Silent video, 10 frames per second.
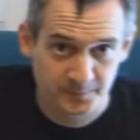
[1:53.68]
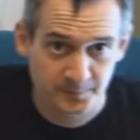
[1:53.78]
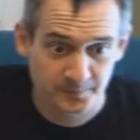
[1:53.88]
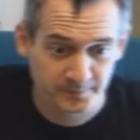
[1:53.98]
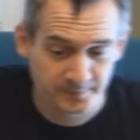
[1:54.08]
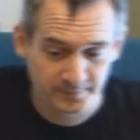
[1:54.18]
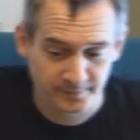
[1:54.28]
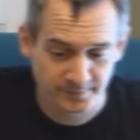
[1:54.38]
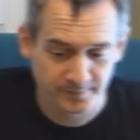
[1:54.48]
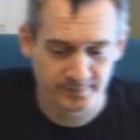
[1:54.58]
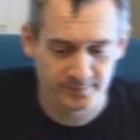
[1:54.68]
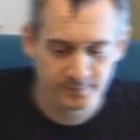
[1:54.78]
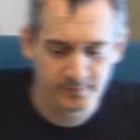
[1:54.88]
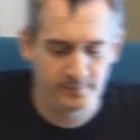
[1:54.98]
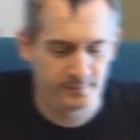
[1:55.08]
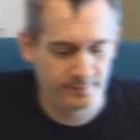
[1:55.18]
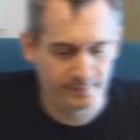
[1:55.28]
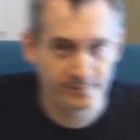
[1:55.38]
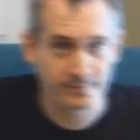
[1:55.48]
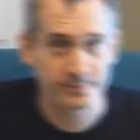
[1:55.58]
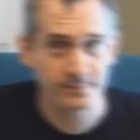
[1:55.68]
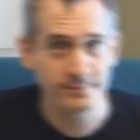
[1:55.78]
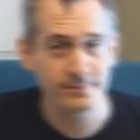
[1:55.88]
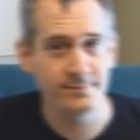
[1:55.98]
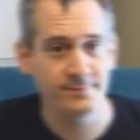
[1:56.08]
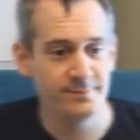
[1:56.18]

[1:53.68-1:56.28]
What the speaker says: (silence)